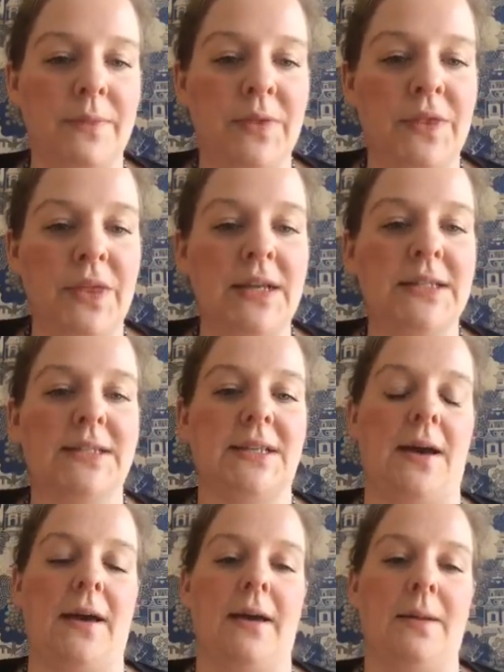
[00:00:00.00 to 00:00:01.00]
this
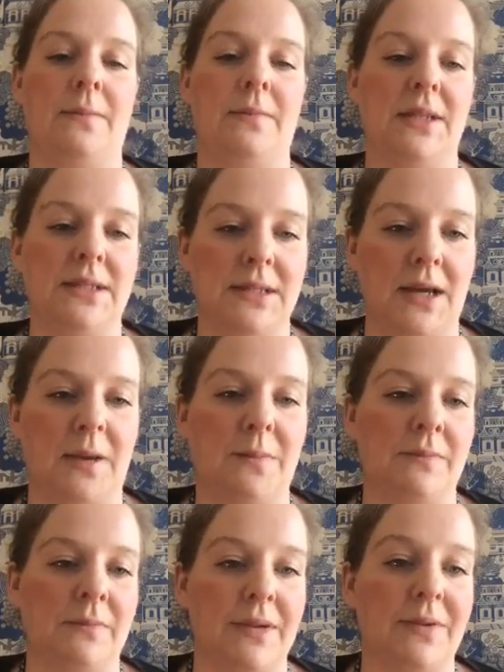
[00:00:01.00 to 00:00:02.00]
time
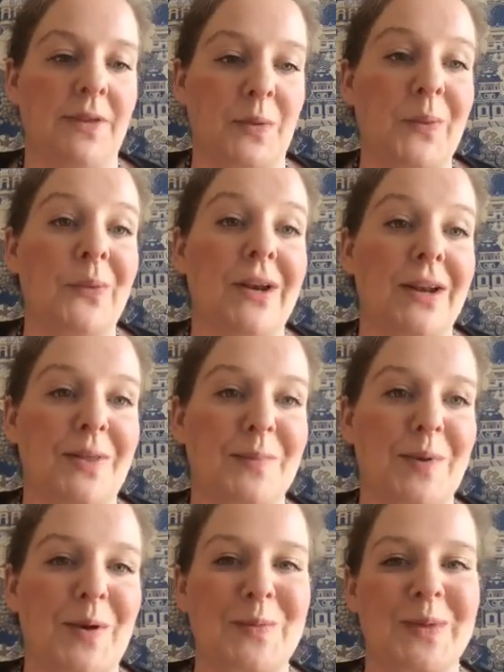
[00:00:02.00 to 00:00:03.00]
that we're in at the
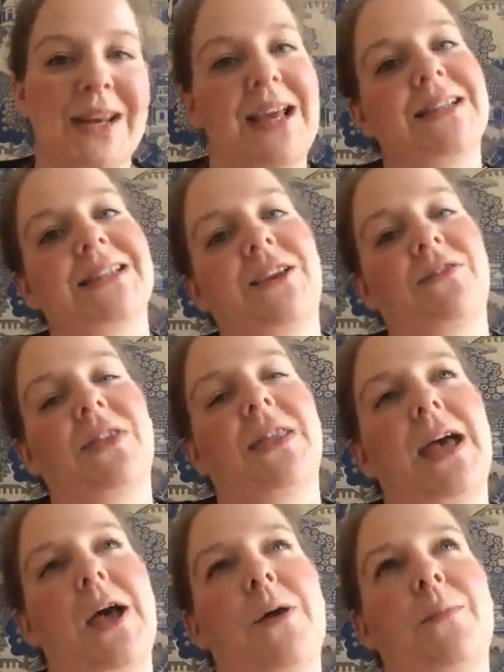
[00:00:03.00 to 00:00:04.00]
moment has given
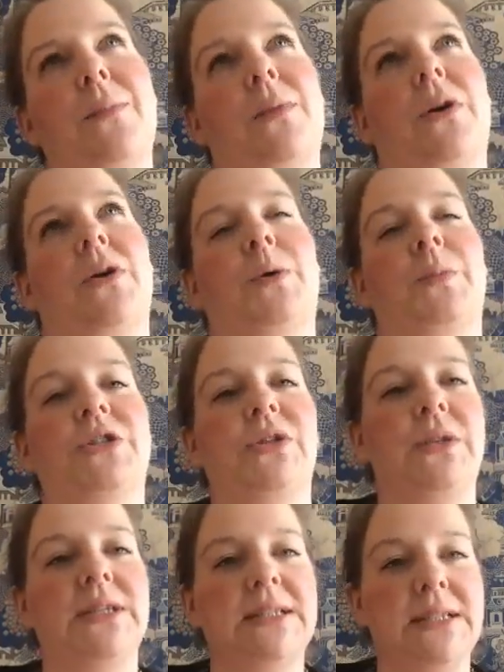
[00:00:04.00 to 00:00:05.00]
them an
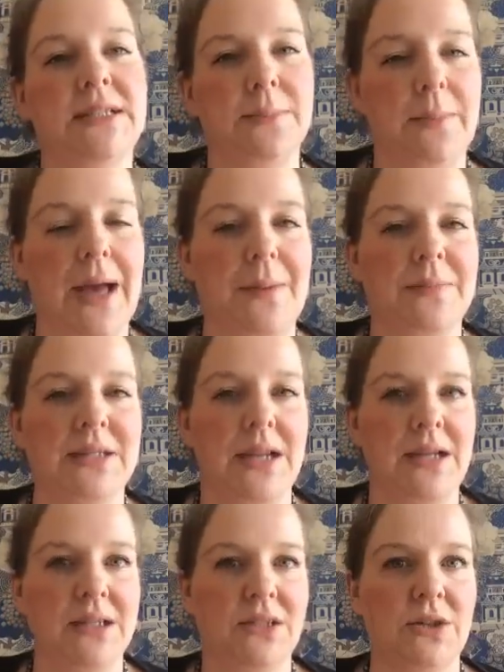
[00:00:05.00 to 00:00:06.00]
opportunity to perhaps
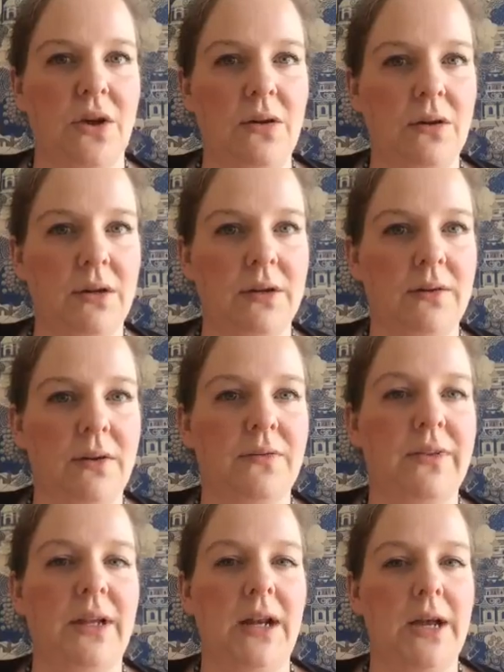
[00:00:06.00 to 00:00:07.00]
take stock of
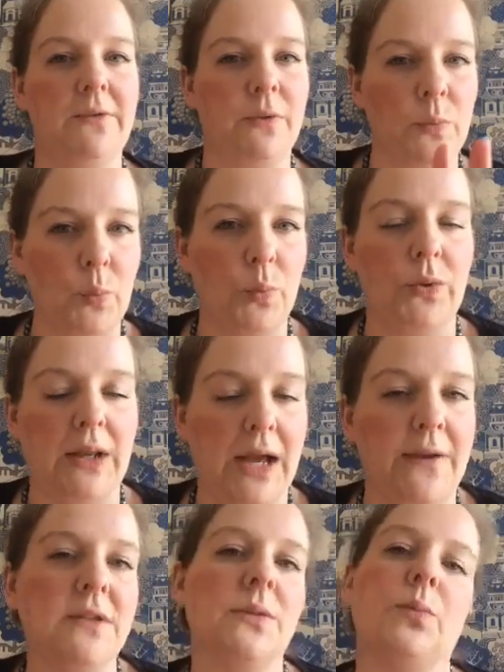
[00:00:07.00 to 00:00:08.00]
their lives
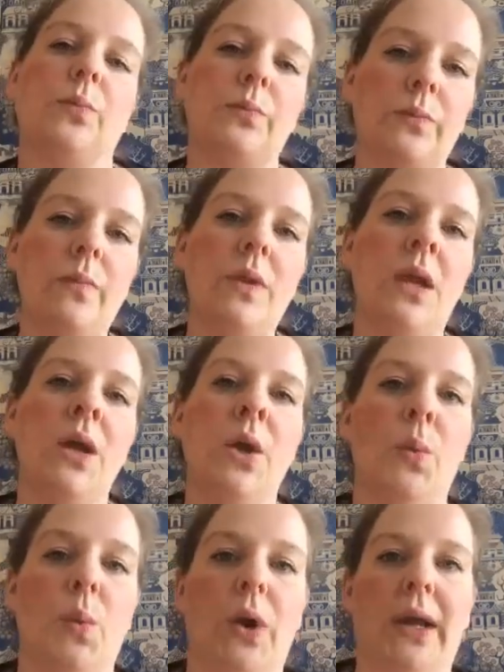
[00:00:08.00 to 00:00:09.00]
and
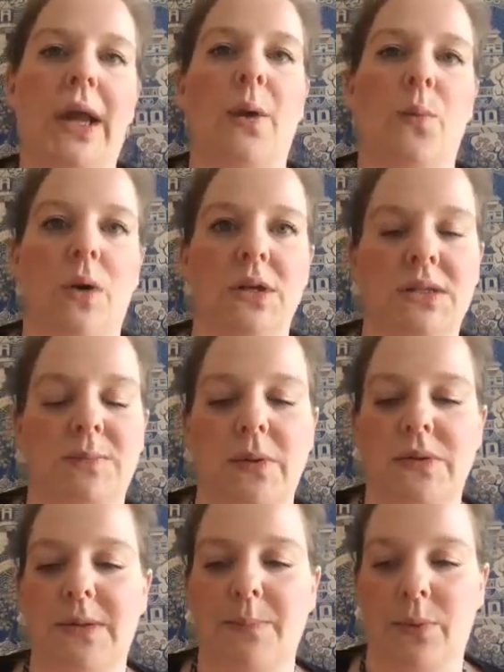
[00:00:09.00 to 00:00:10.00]
work out what's
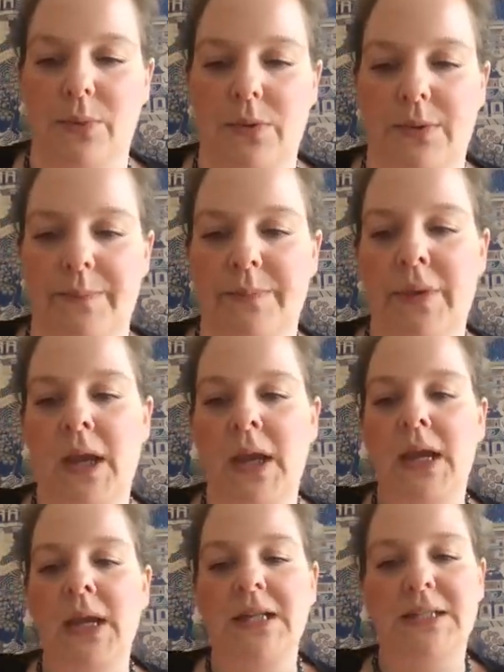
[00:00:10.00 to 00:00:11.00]
most important.
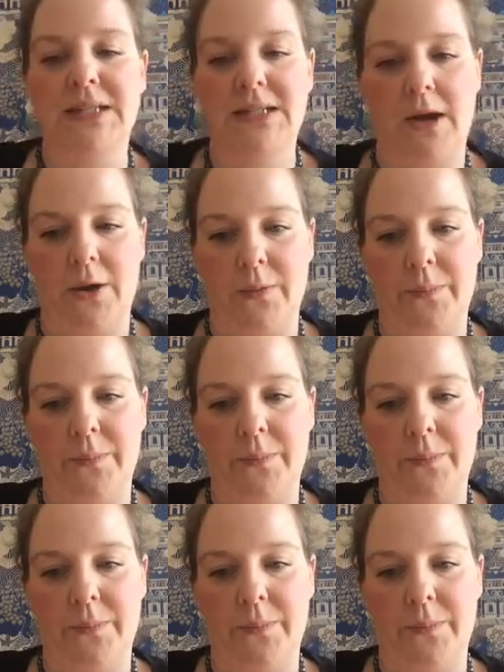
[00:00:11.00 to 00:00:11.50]
So